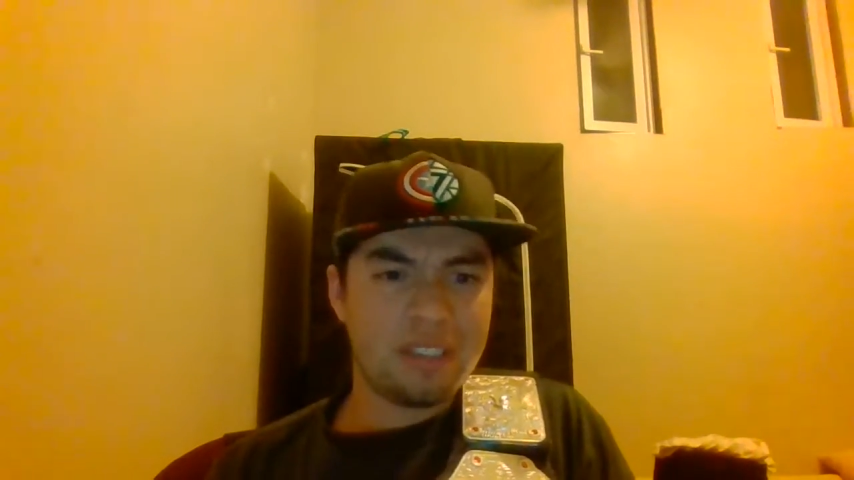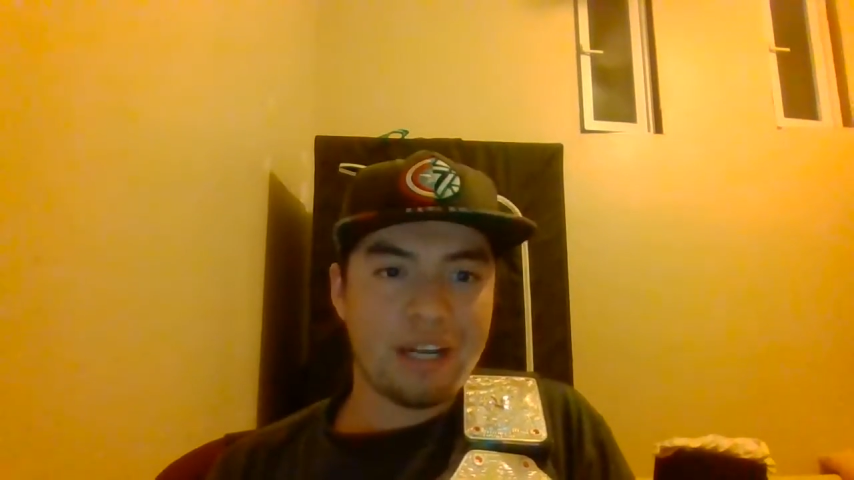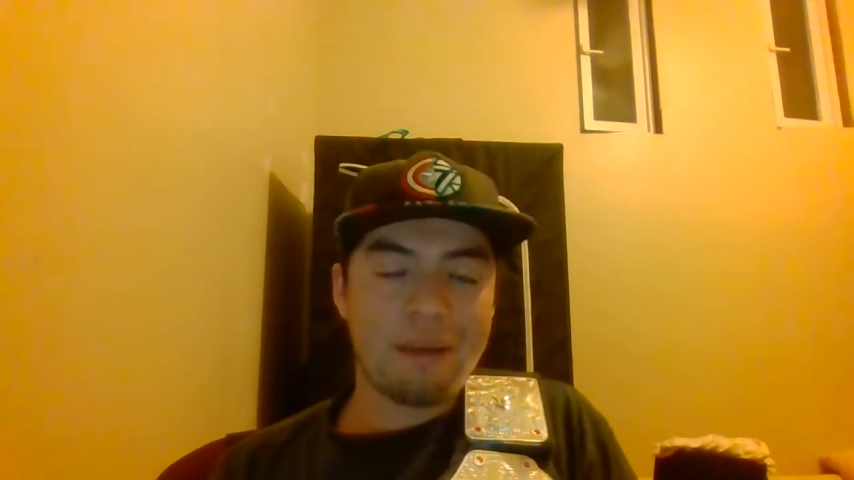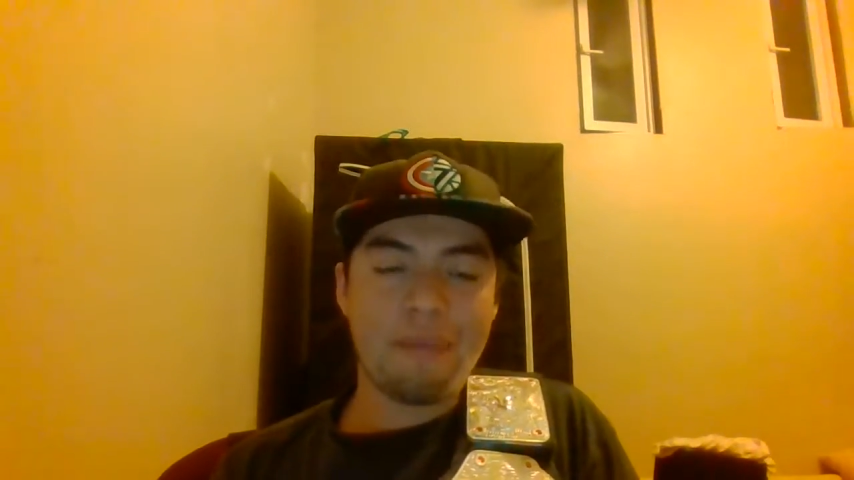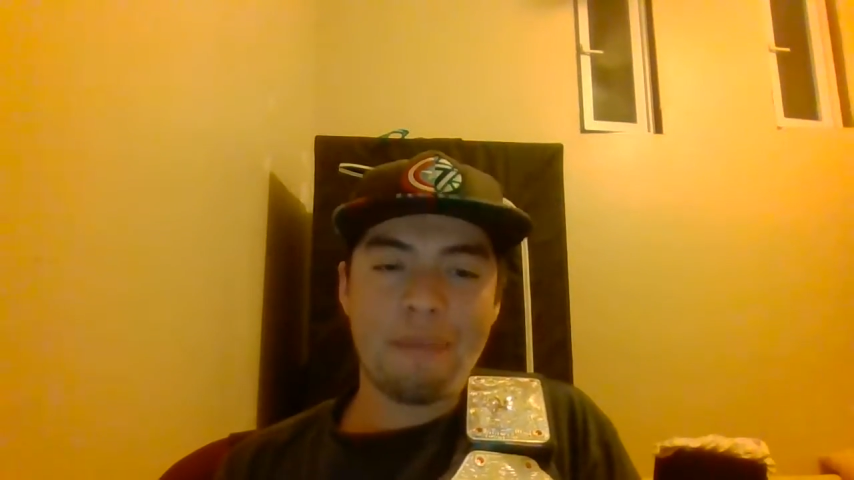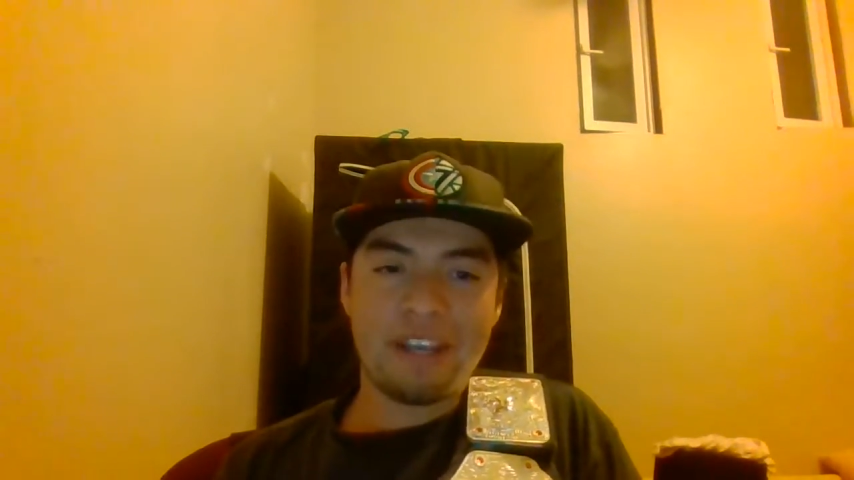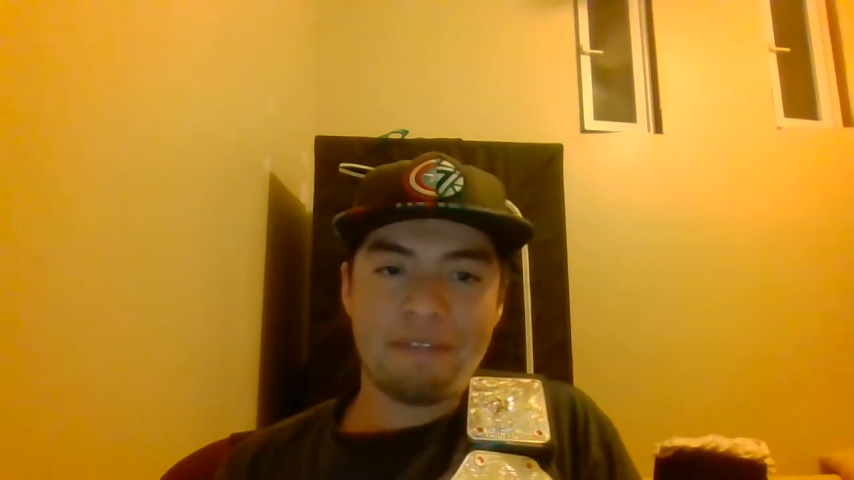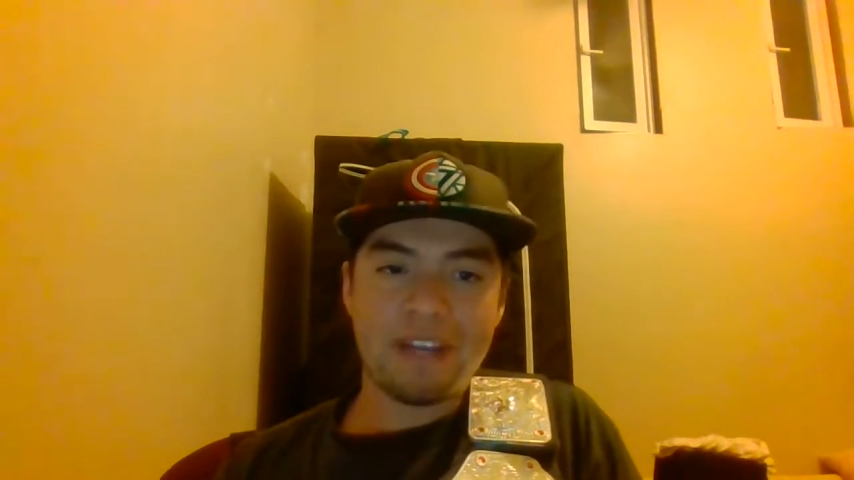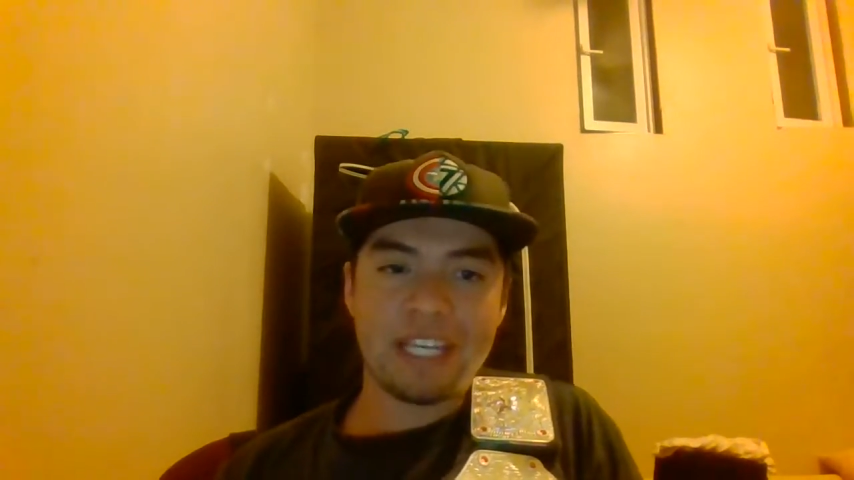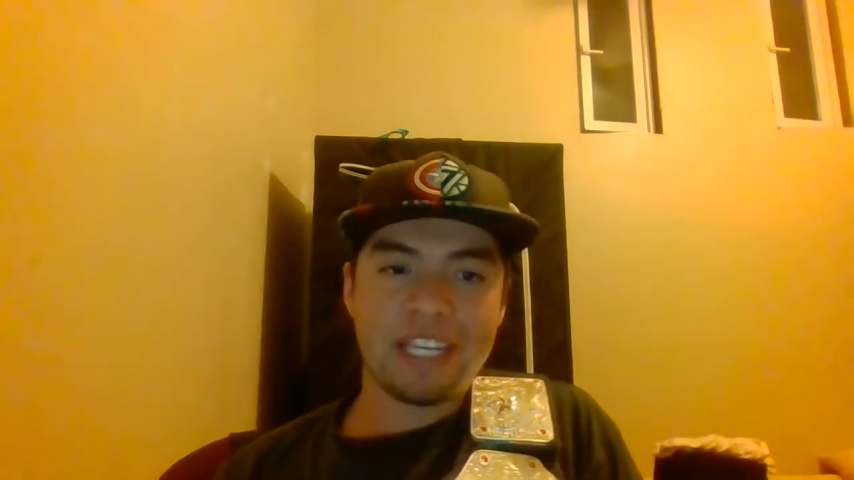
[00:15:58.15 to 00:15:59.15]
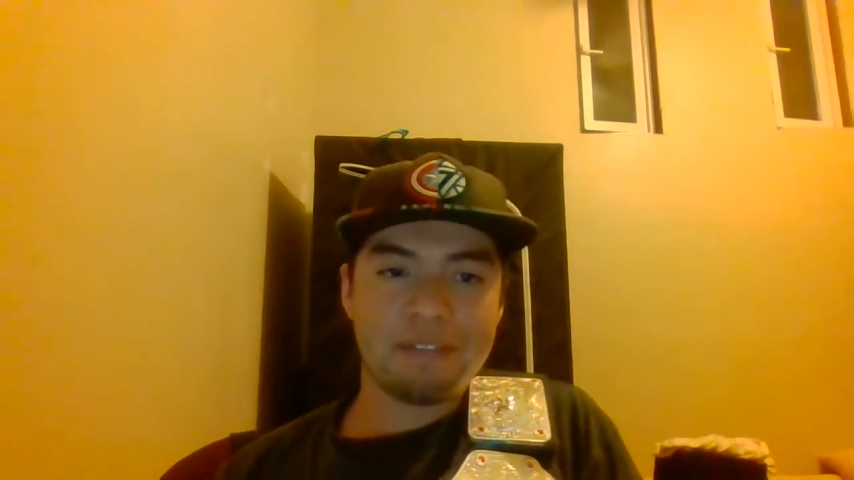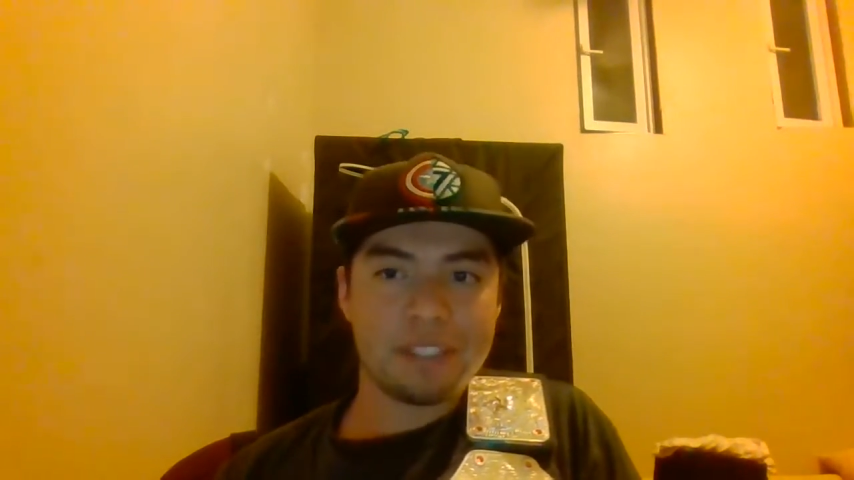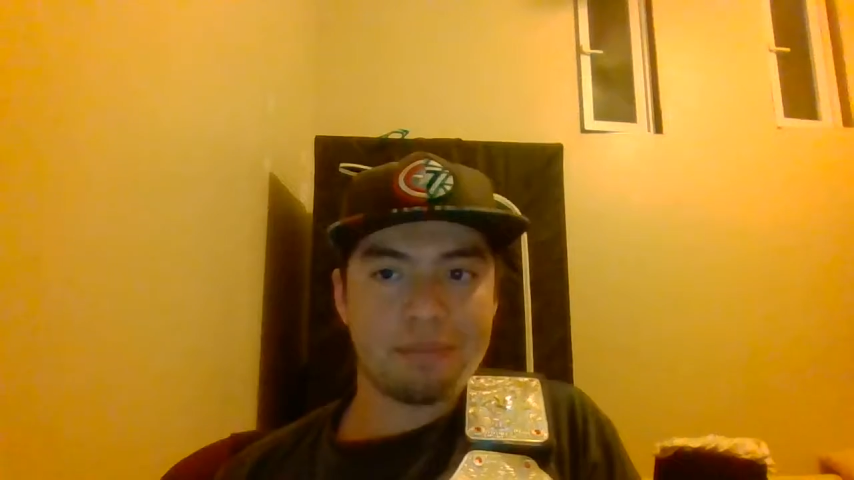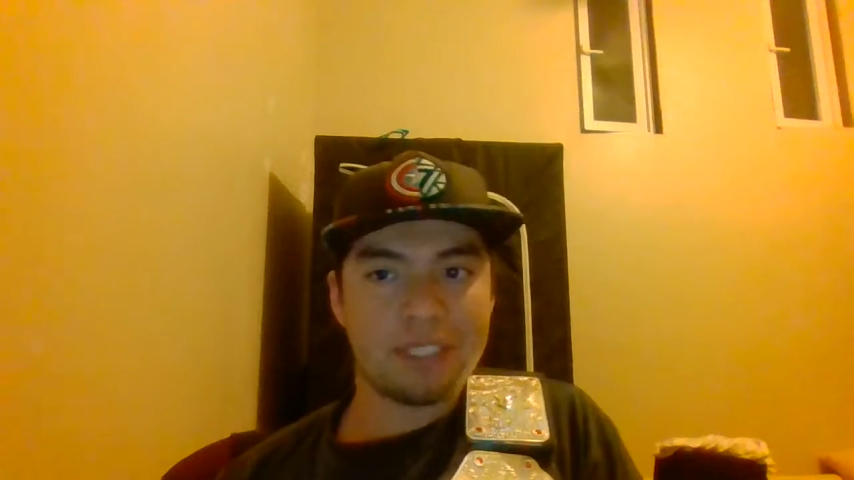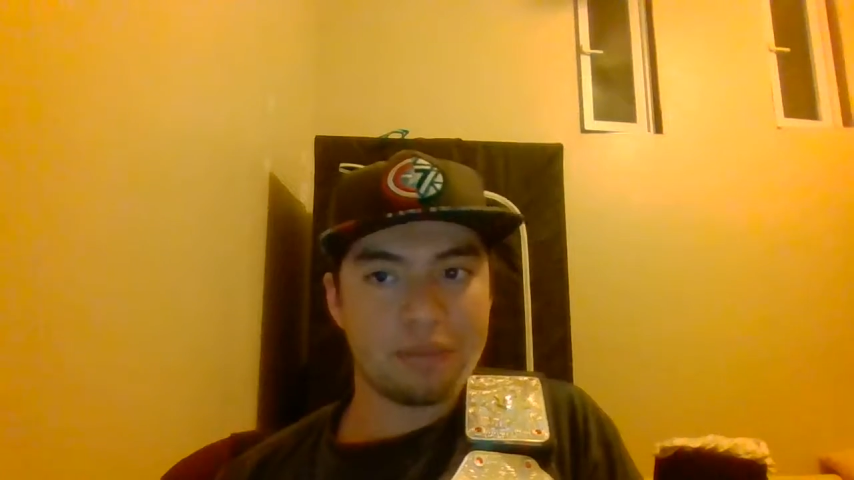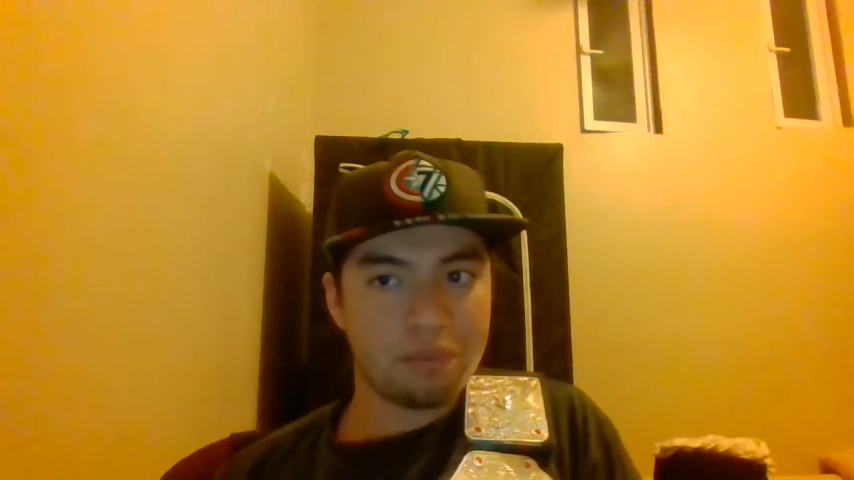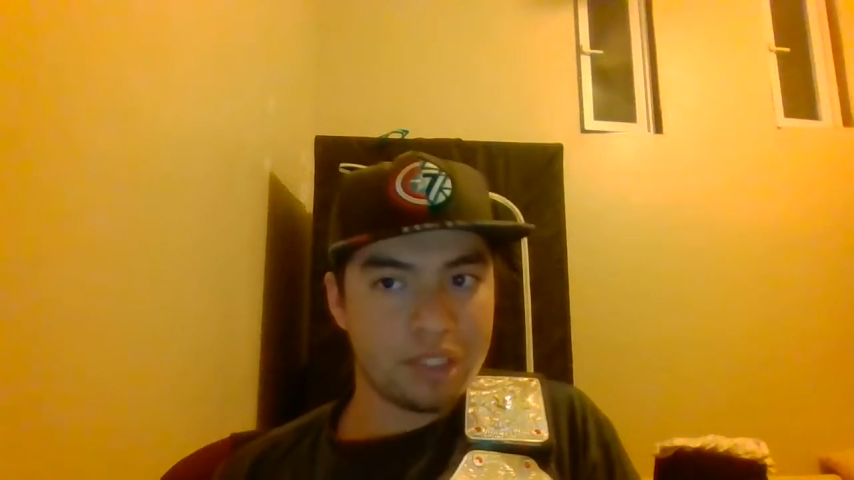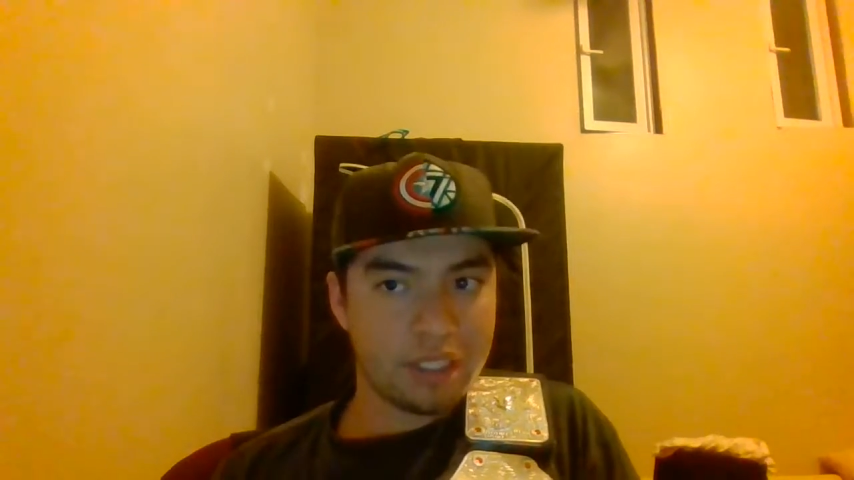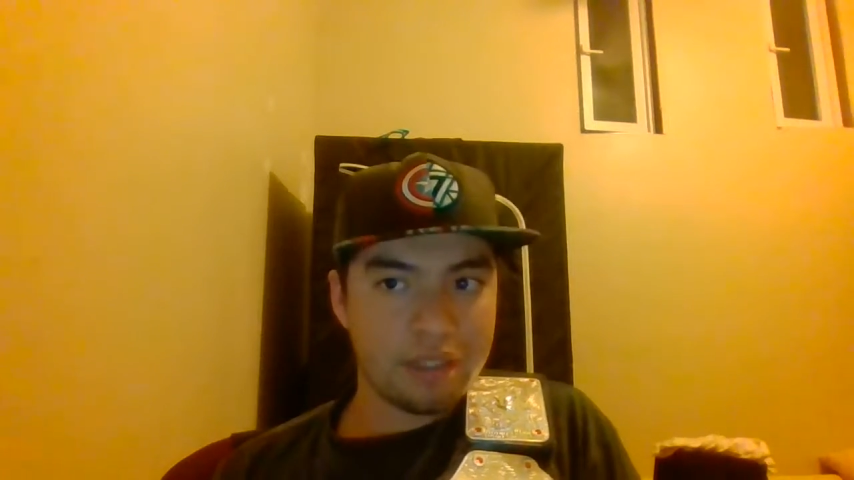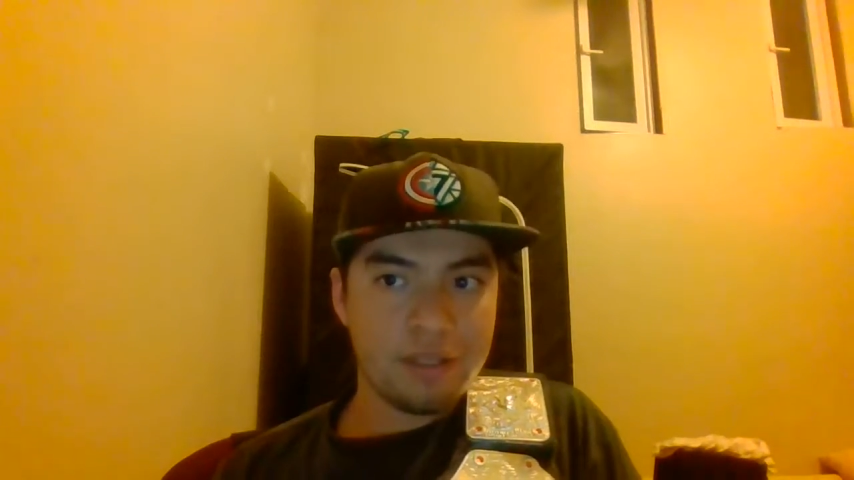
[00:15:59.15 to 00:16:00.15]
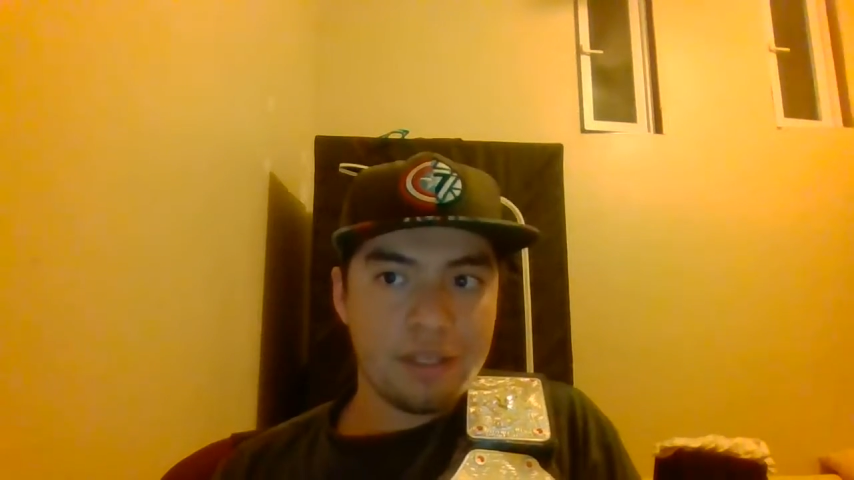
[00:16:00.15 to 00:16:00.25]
I'm a big fan of Kevin Smith's work,